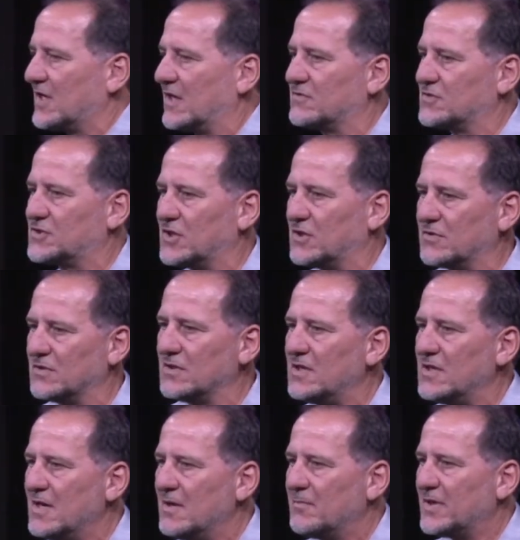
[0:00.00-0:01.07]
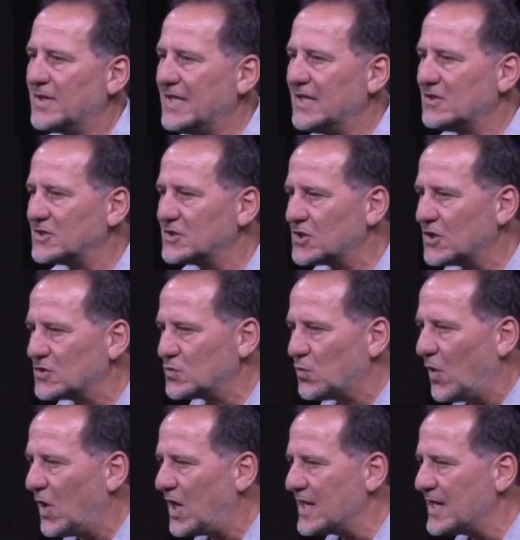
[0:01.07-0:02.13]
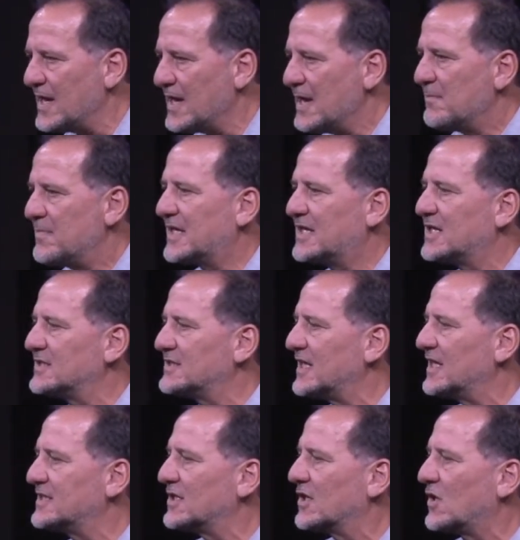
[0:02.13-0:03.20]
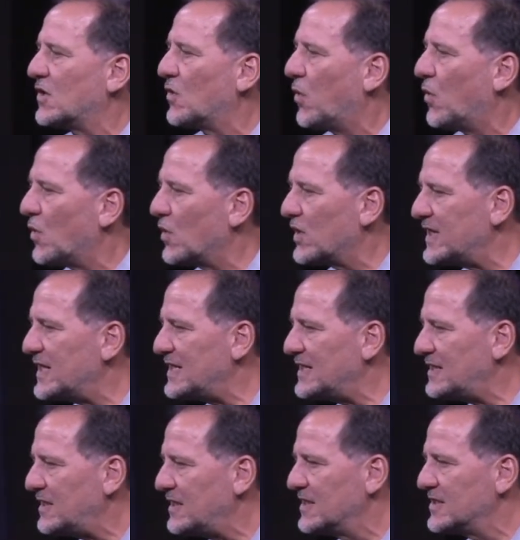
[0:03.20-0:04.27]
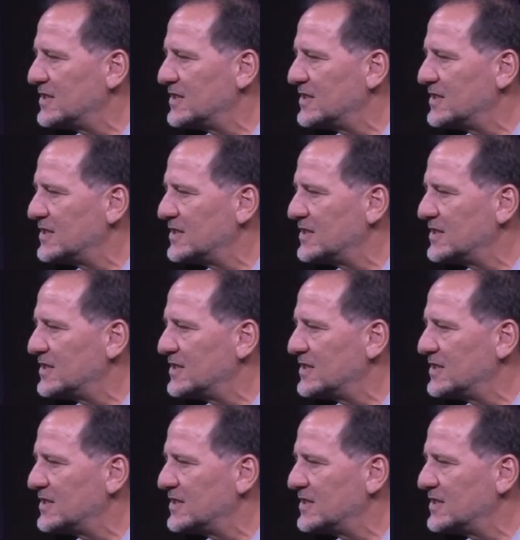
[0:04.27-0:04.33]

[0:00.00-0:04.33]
several children, but he only chose one because it's according